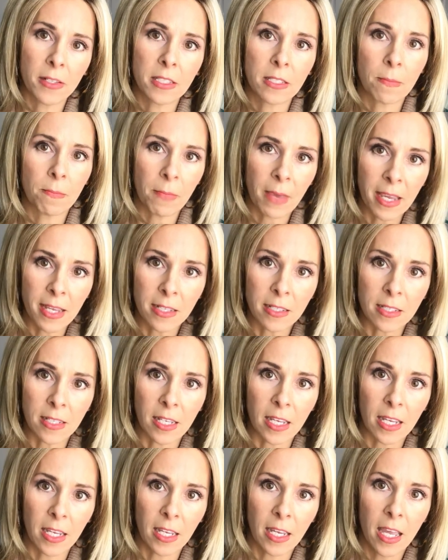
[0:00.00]
It's
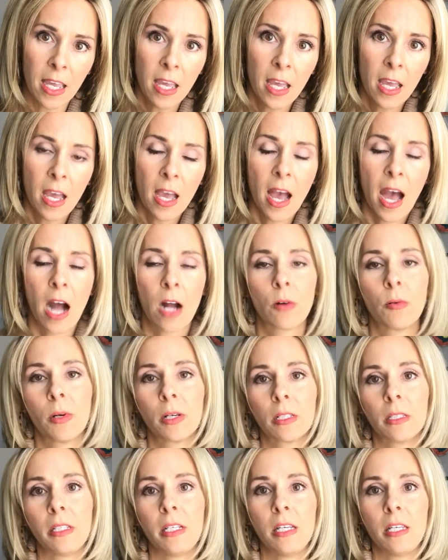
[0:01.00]
amazing how
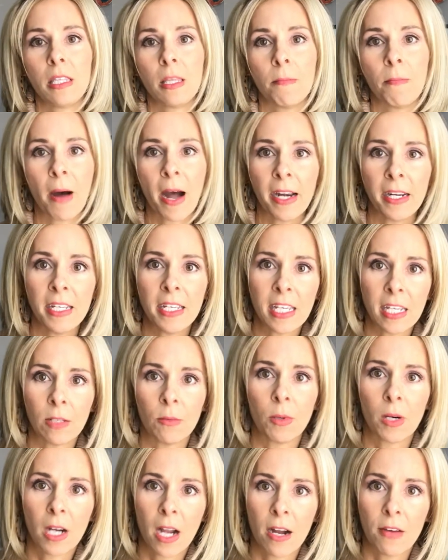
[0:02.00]
quickly the body can
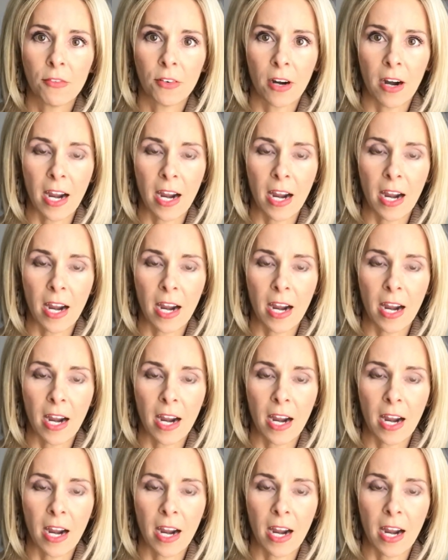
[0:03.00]
recover.